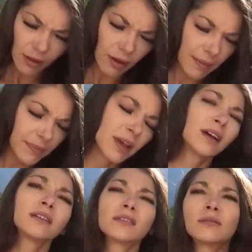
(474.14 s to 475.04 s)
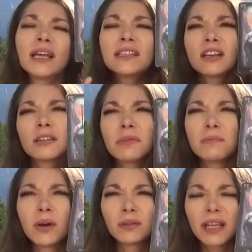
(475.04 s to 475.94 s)
Okay, so less
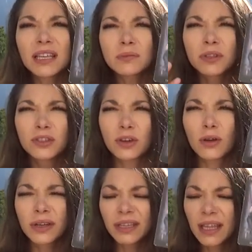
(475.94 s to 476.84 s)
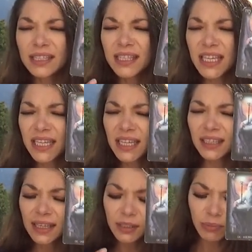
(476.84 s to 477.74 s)
hermit mode, less withdrawing, less
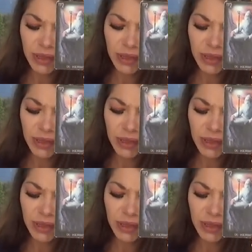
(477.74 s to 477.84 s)
thinking, less